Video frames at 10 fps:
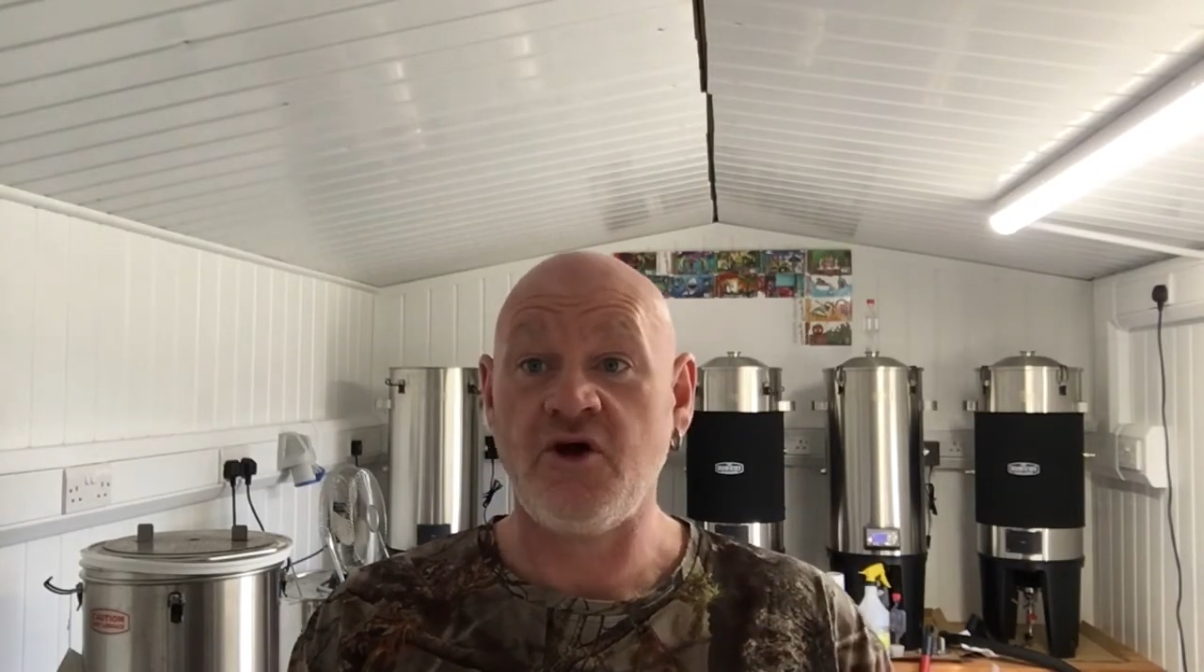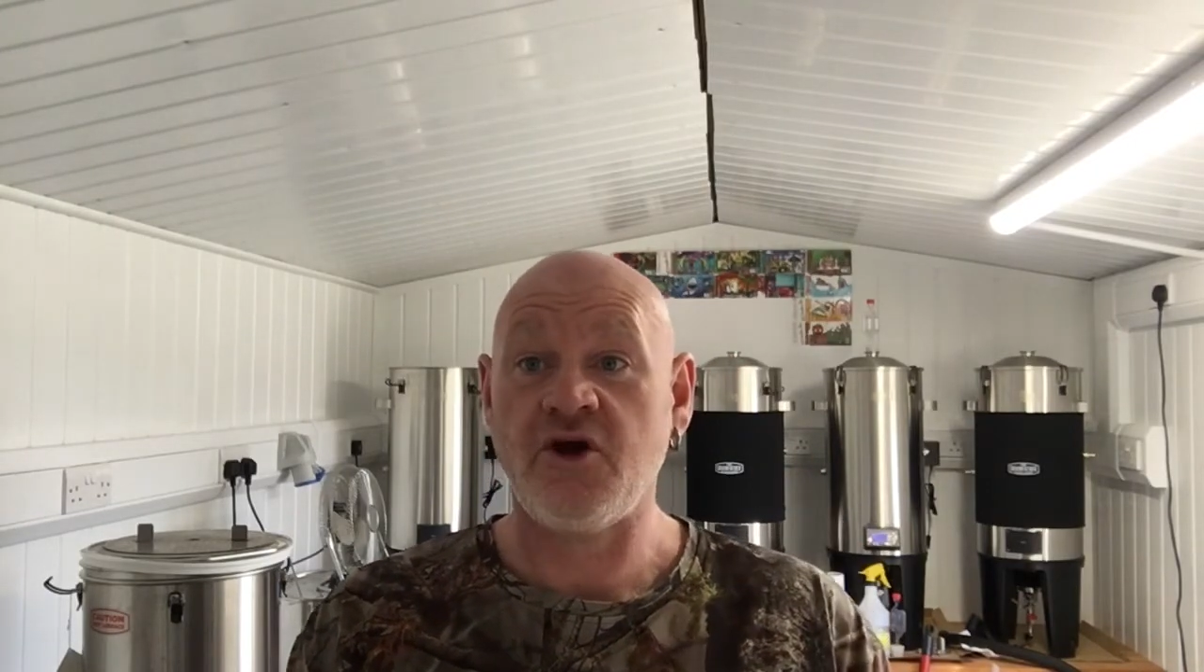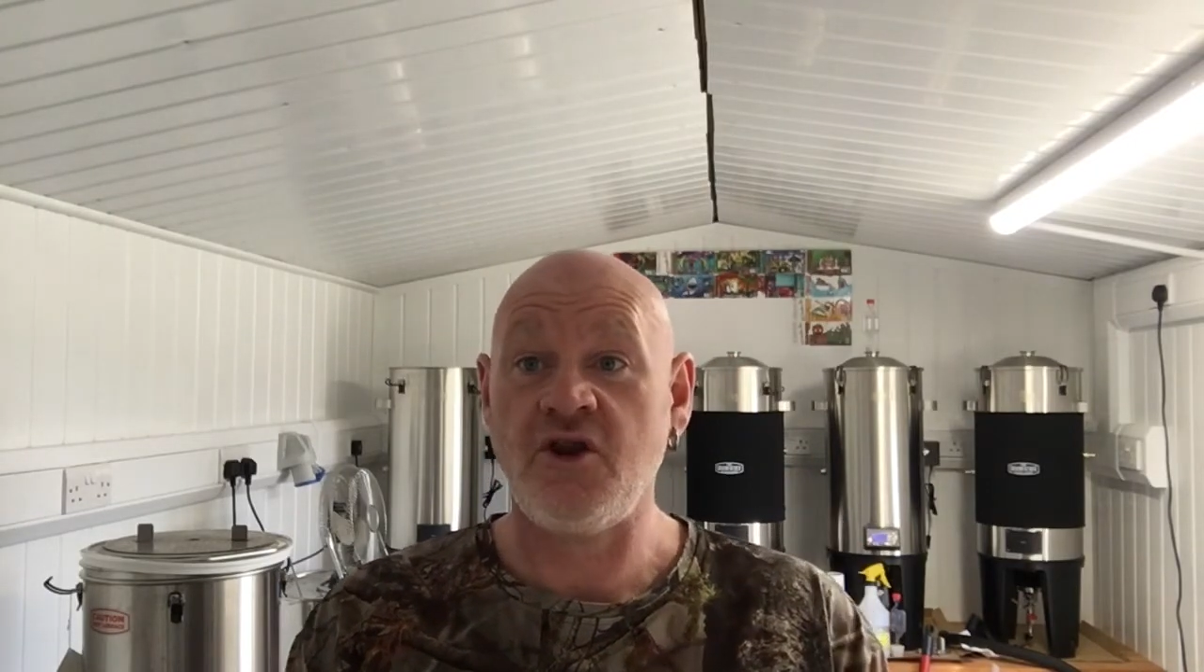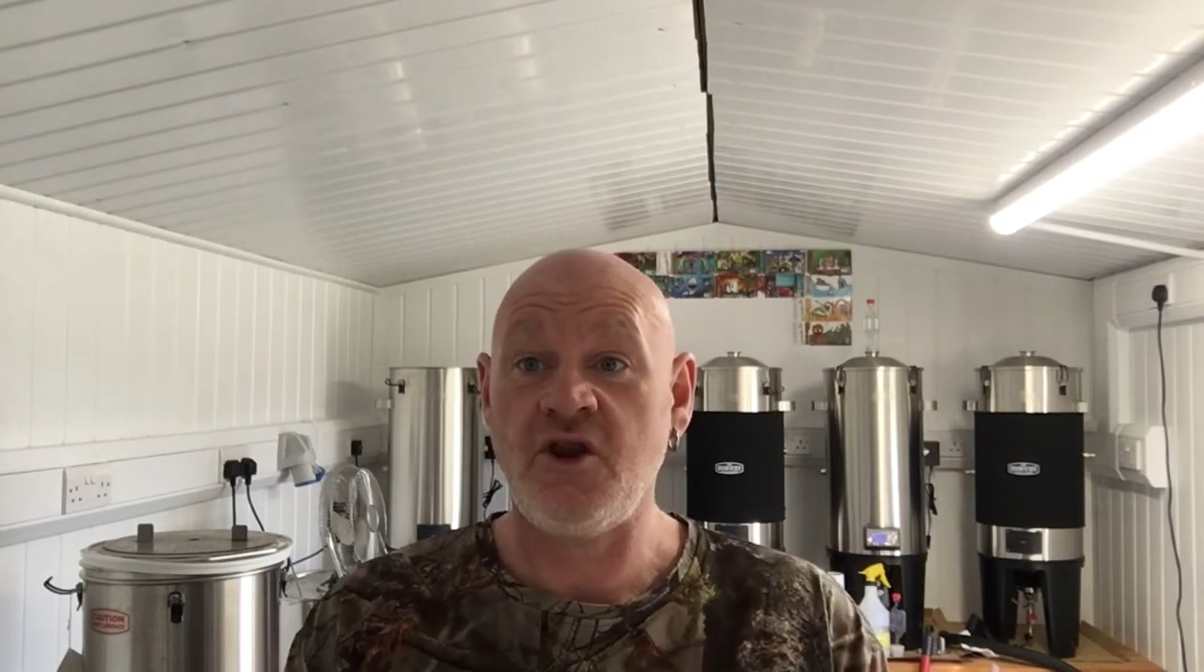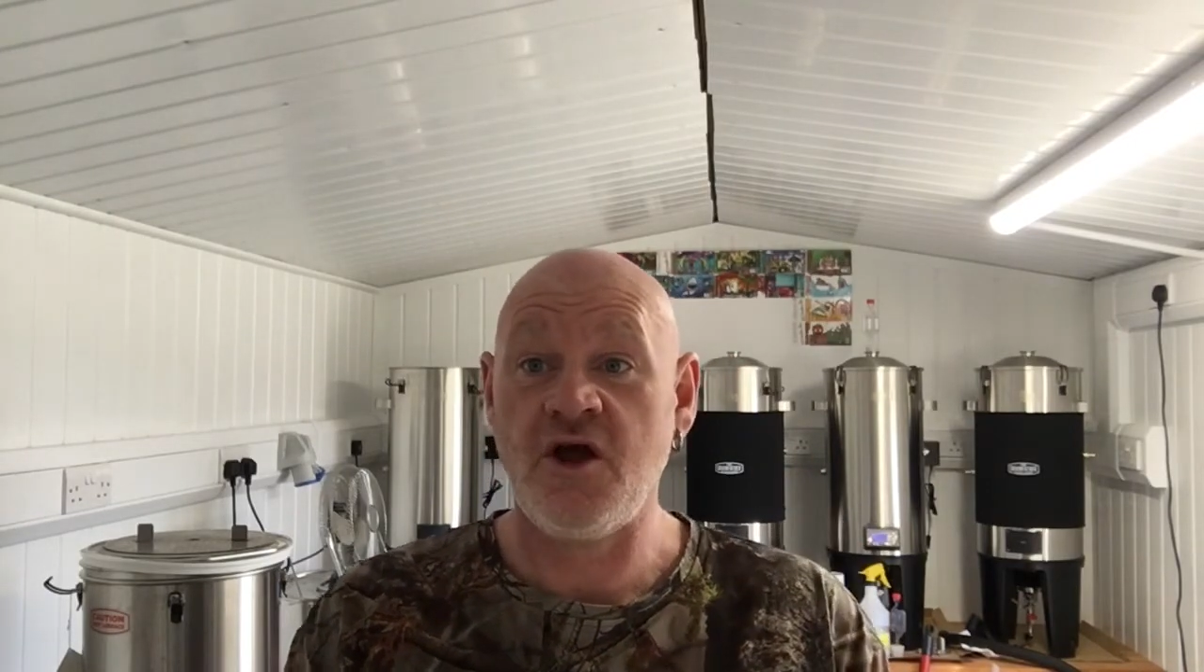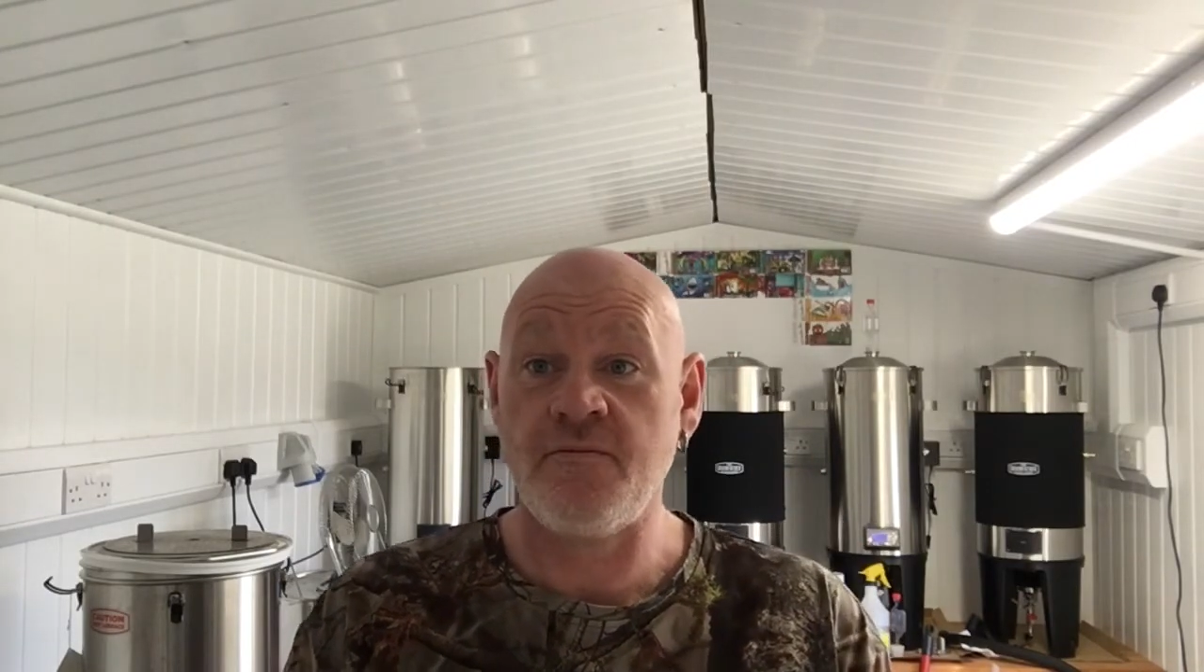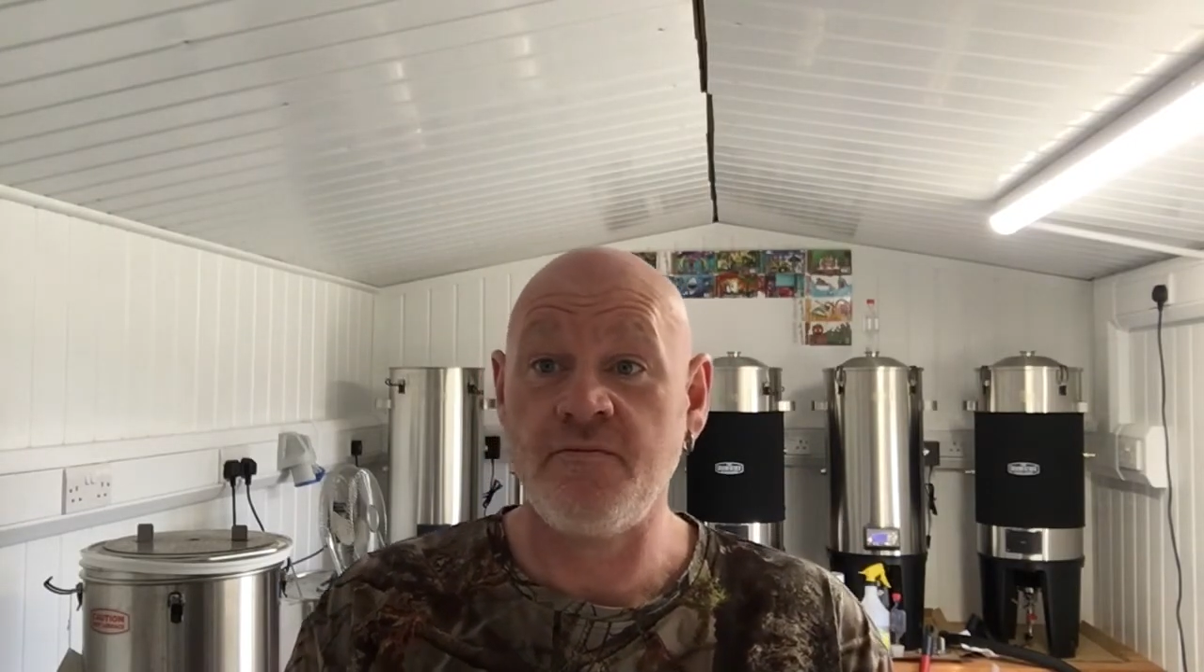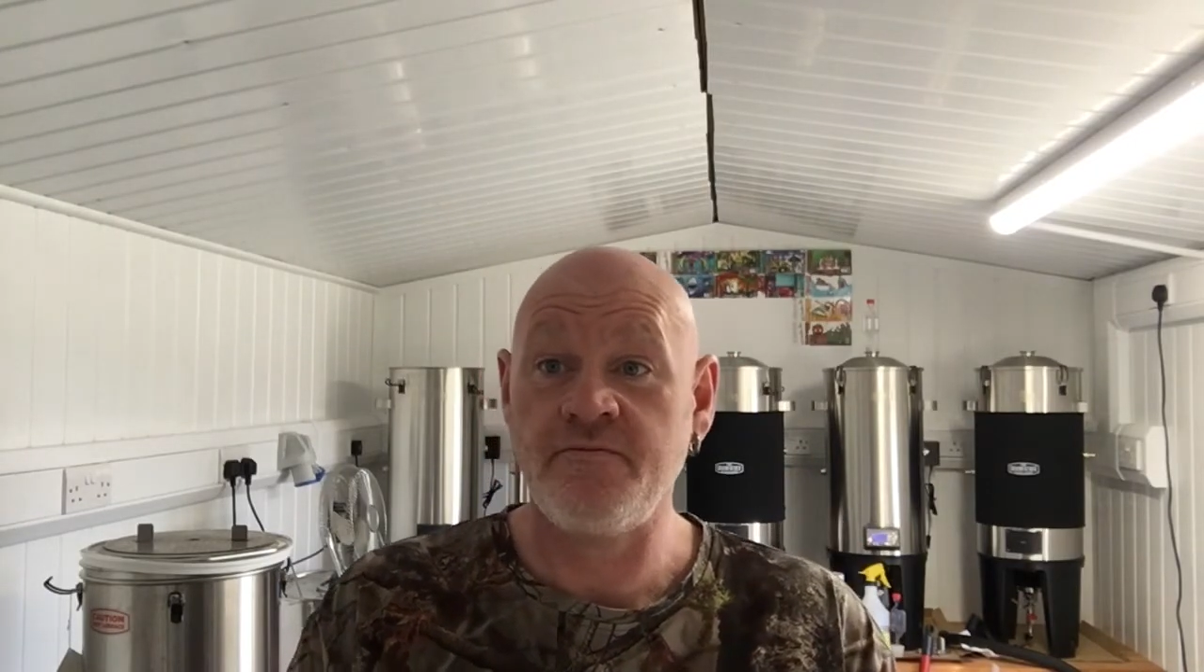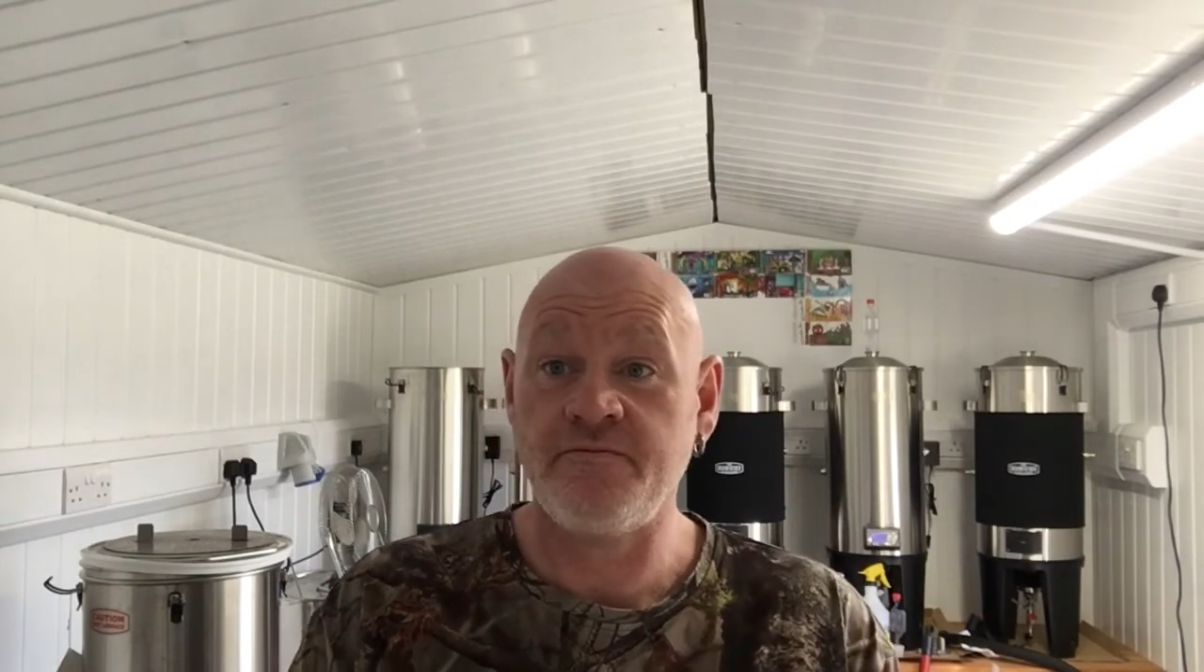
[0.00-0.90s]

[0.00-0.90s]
can